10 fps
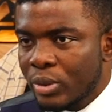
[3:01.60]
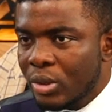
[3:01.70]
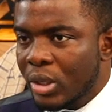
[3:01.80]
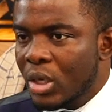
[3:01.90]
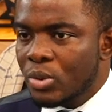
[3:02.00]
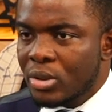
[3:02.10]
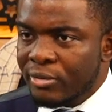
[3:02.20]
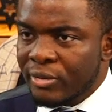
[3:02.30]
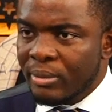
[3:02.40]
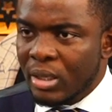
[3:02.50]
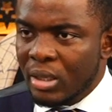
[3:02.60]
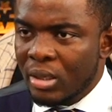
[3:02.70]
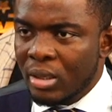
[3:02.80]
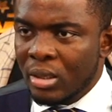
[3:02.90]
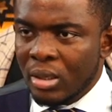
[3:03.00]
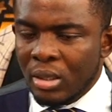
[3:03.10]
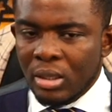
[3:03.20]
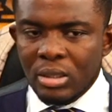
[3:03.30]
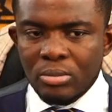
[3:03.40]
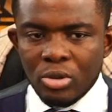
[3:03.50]
relocate with your family,
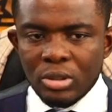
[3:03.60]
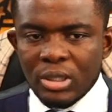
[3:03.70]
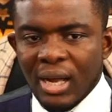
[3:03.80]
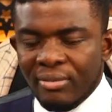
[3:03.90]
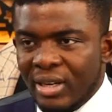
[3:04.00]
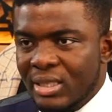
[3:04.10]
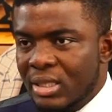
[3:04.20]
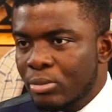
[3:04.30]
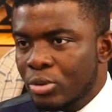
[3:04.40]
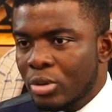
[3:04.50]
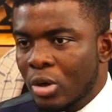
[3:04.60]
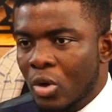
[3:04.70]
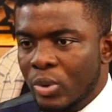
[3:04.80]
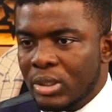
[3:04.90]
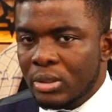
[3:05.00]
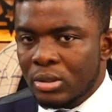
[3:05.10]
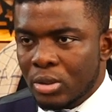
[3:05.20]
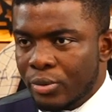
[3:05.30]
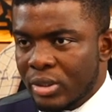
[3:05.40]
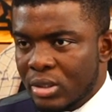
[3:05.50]
it's much advisable to come with
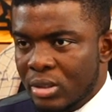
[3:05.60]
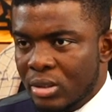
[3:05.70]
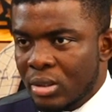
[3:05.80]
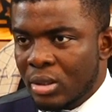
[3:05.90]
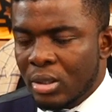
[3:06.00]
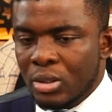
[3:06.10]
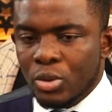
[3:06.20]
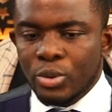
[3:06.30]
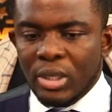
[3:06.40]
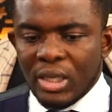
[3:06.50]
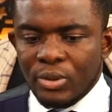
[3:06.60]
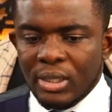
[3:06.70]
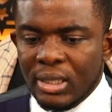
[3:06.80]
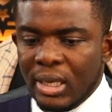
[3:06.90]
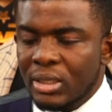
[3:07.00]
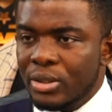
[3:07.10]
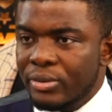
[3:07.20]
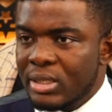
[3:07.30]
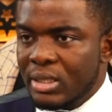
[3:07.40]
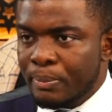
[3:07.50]
tourists. So you can actually get the
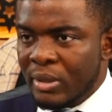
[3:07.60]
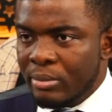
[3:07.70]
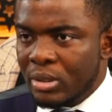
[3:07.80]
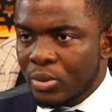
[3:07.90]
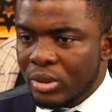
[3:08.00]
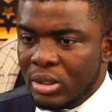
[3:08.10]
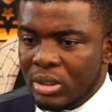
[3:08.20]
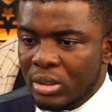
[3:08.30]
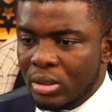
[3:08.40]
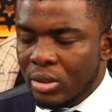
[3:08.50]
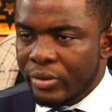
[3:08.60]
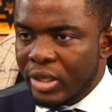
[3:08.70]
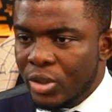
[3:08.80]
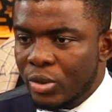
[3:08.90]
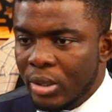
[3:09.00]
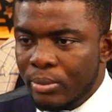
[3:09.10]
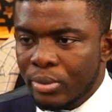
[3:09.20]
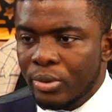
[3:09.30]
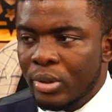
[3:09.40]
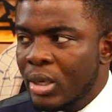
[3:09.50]
resident permit, which is
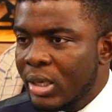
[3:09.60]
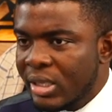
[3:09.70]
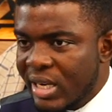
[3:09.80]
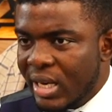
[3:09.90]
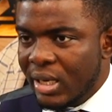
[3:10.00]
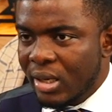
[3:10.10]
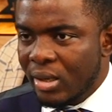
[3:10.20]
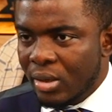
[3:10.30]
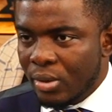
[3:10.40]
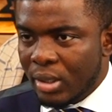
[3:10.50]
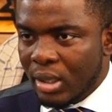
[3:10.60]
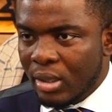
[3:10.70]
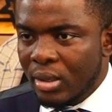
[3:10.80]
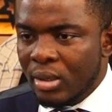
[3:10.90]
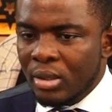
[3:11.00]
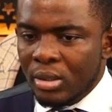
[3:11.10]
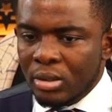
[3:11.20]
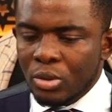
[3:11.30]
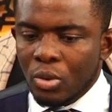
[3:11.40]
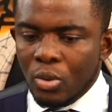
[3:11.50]
renewable yearly, okay?
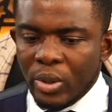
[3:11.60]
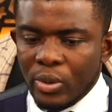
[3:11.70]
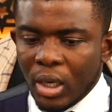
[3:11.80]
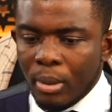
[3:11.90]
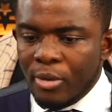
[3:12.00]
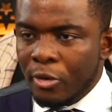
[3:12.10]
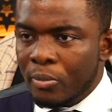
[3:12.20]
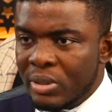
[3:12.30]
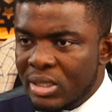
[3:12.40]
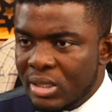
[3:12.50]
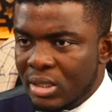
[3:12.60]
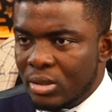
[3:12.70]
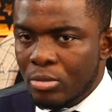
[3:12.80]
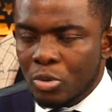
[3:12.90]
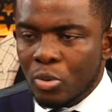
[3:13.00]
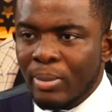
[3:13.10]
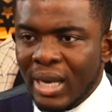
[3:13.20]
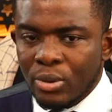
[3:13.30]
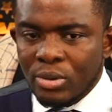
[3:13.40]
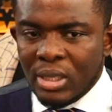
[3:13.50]
So when you are coming for business, coming to
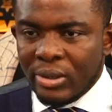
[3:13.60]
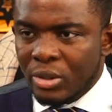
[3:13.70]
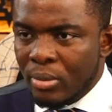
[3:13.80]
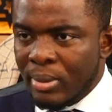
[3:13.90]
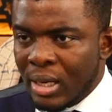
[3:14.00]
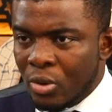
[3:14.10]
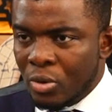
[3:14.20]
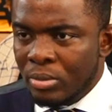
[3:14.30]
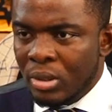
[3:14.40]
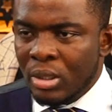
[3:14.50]
buy goods and return back home,